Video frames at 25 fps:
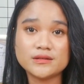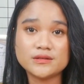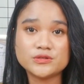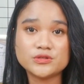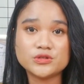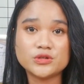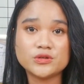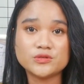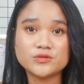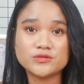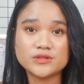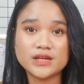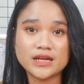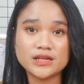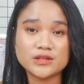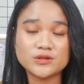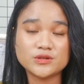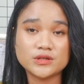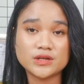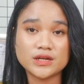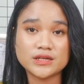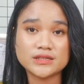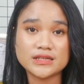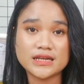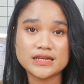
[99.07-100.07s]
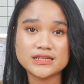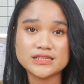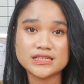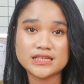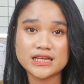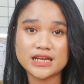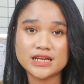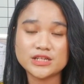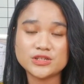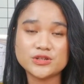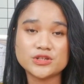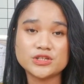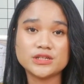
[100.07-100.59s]
Two-factor
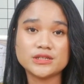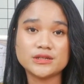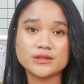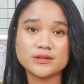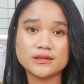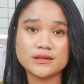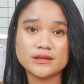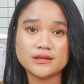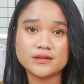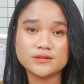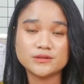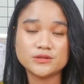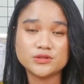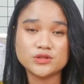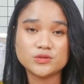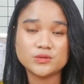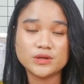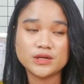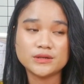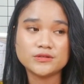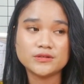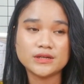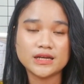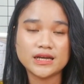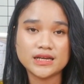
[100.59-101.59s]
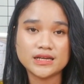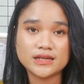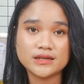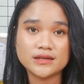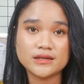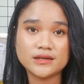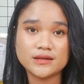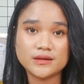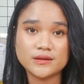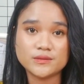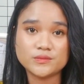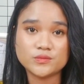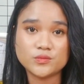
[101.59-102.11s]
authentication, 2FA.
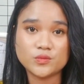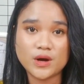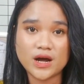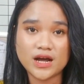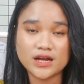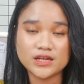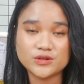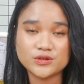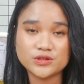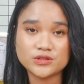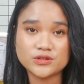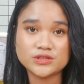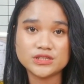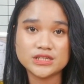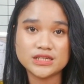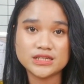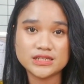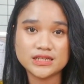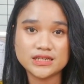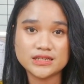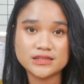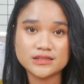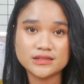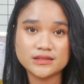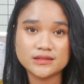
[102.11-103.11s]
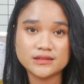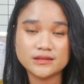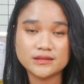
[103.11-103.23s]
Why do you need it?